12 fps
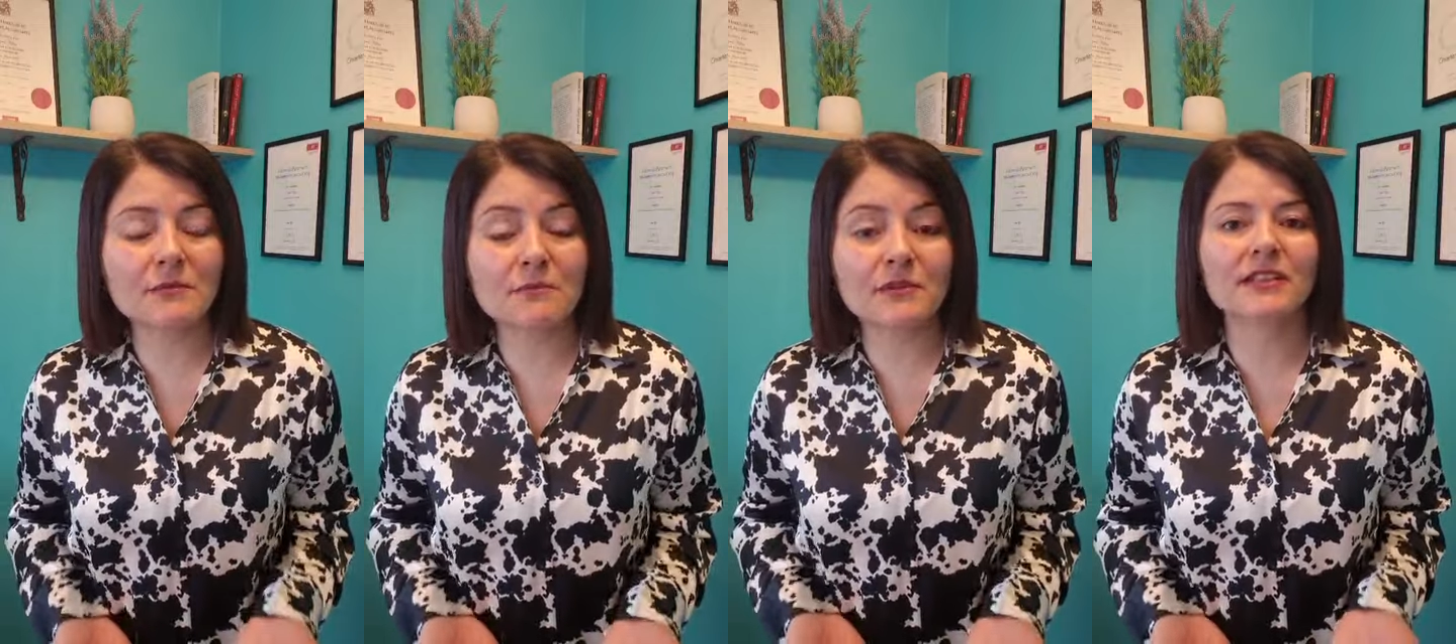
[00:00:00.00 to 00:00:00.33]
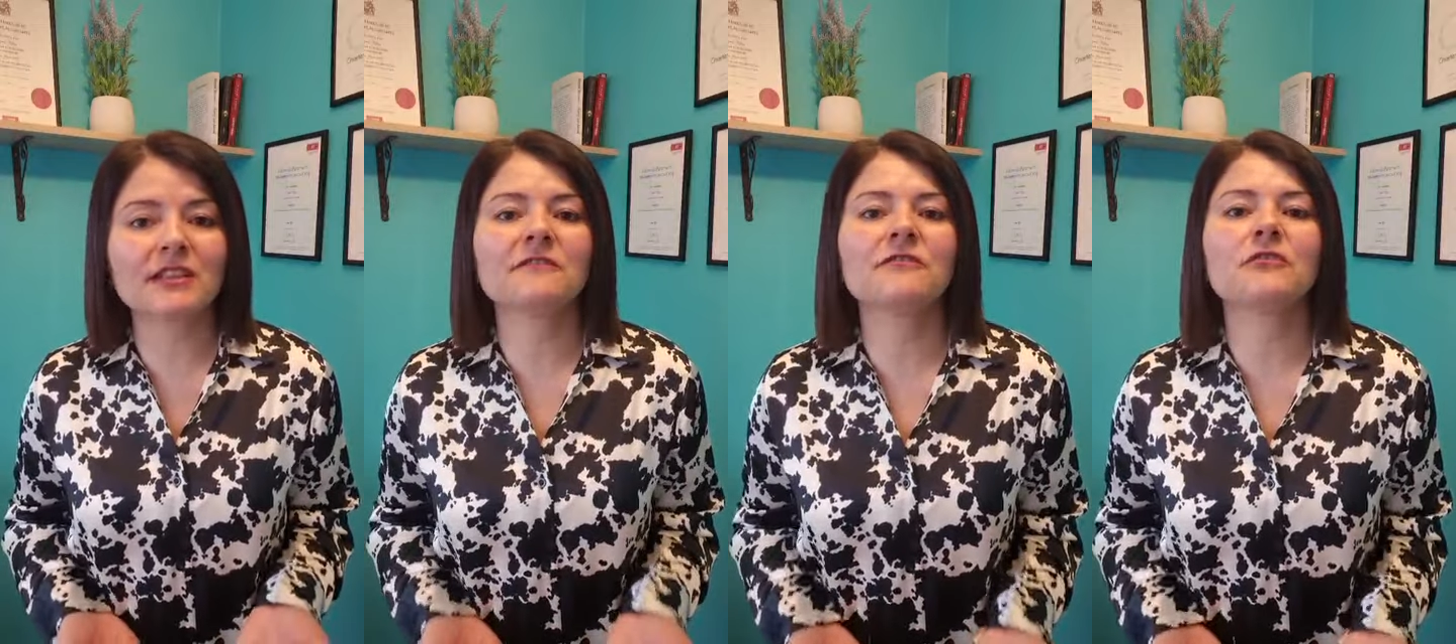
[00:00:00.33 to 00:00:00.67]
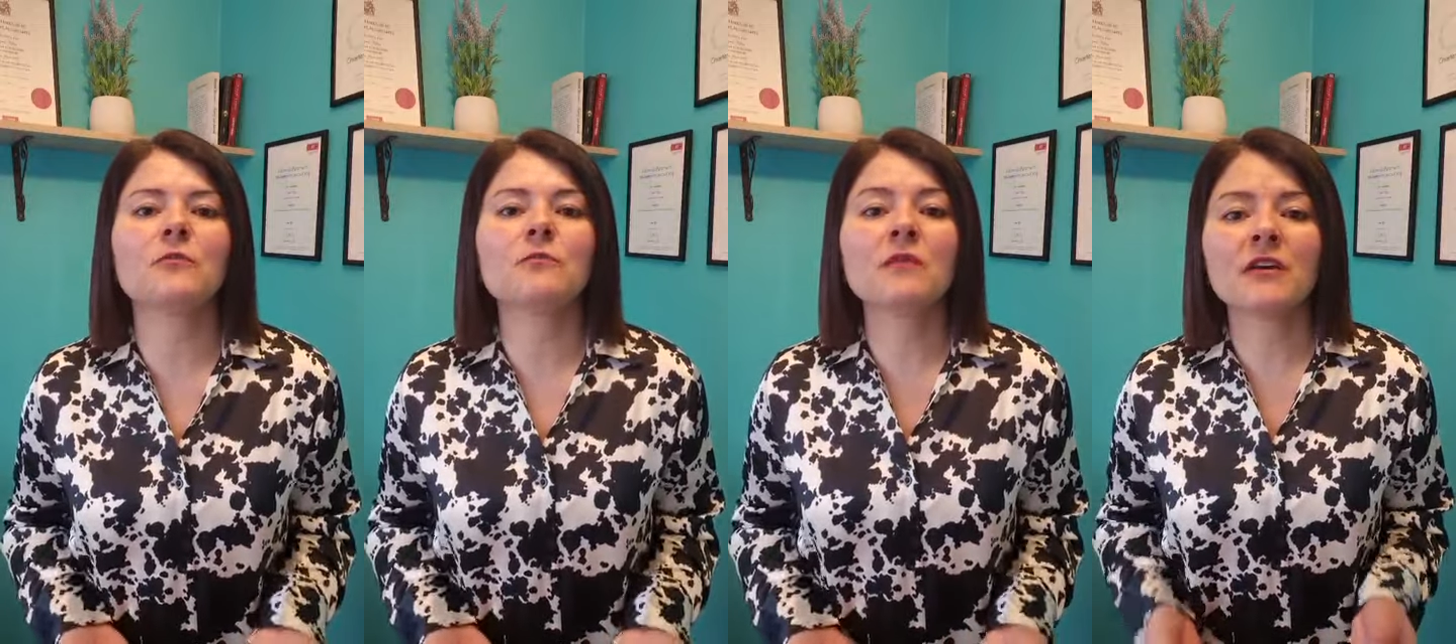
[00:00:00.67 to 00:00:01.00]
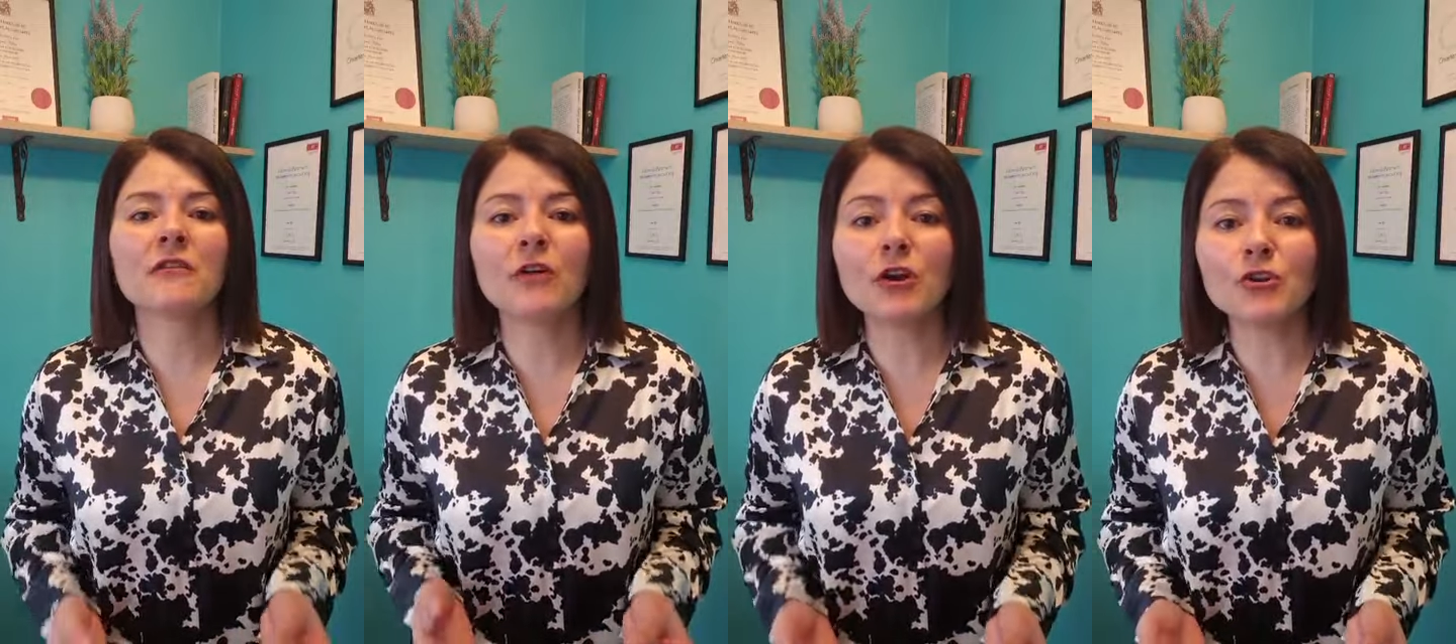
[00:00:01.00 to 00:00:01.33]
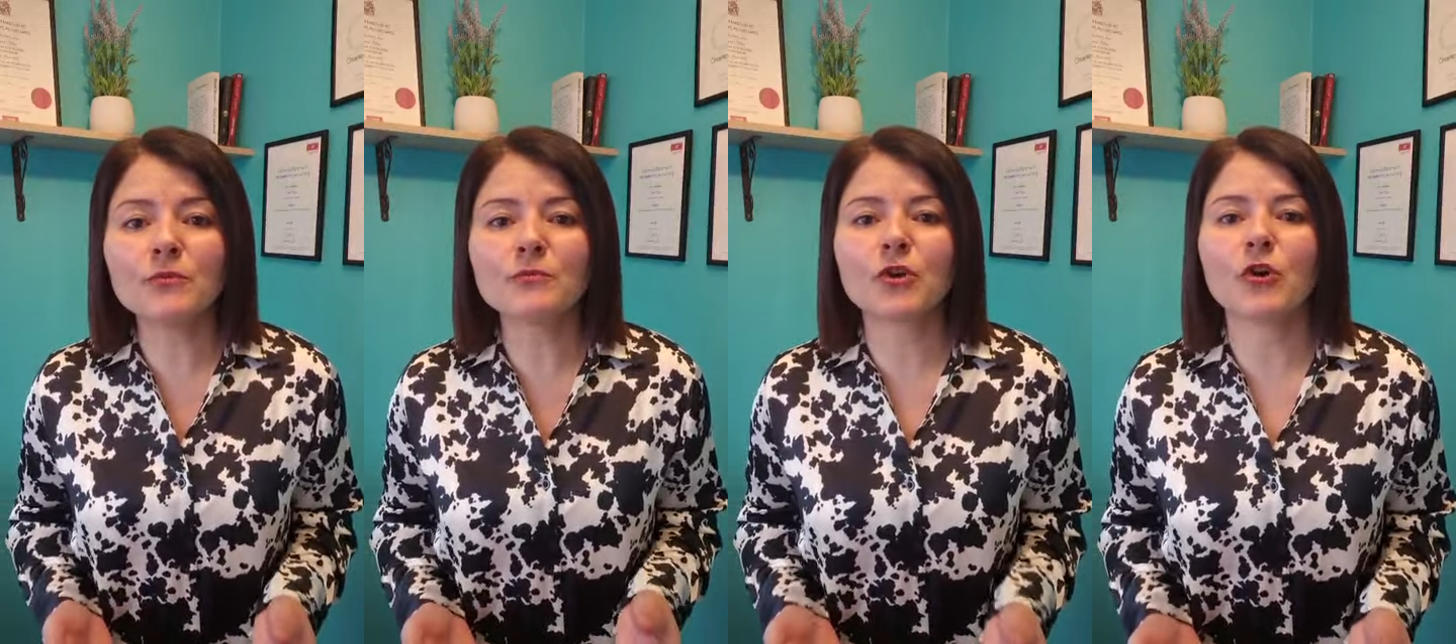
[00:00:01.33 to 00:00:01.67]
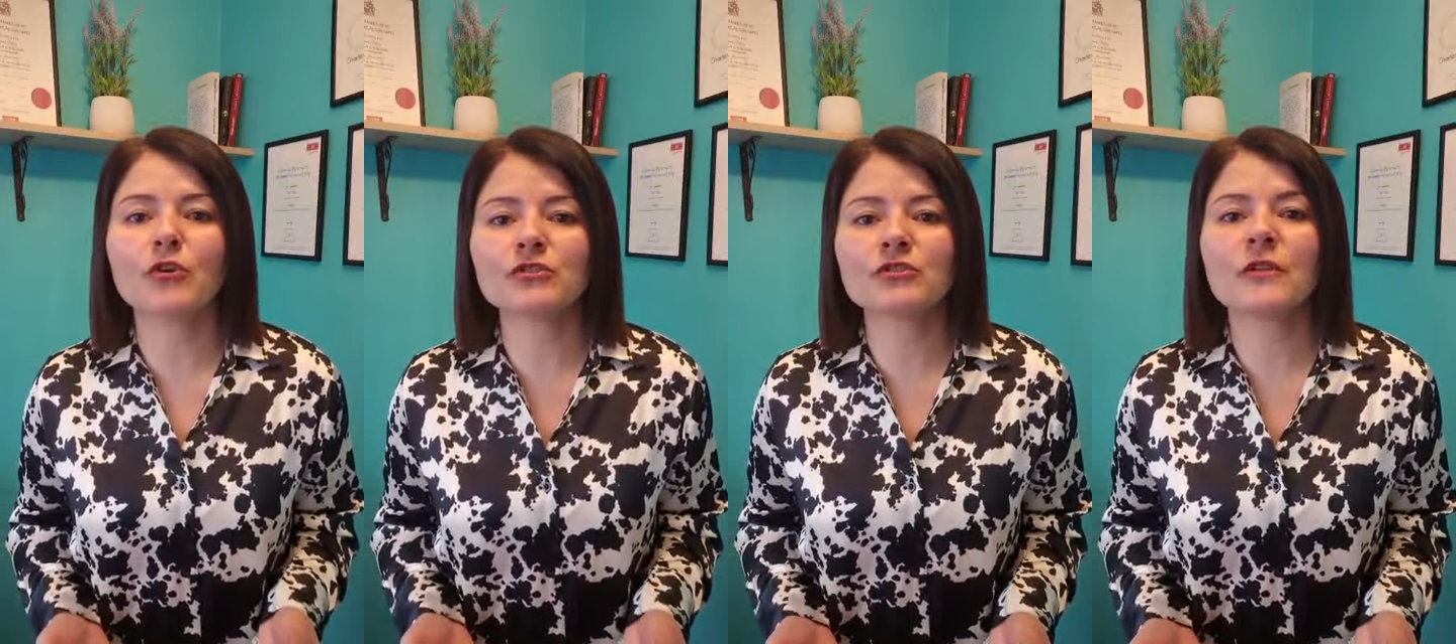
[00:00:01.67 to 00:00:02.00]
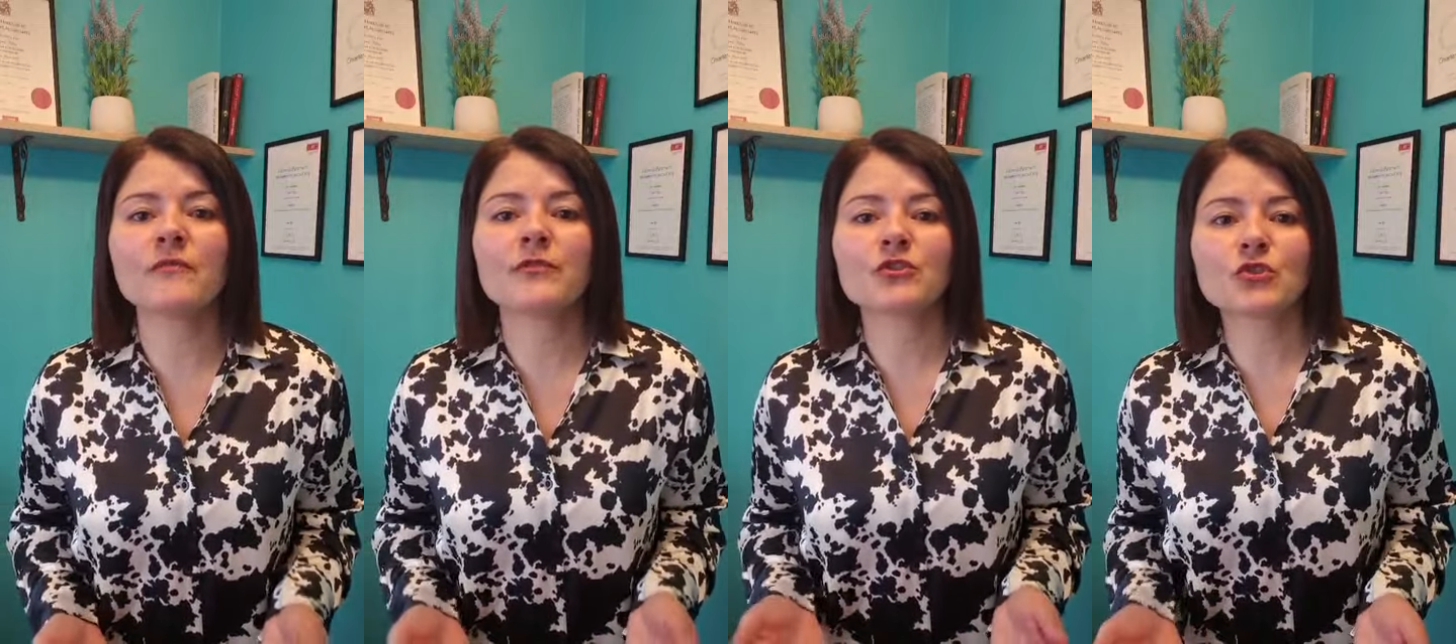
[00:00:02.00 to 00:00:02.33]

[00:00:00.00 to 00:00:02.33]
separately from volume costs,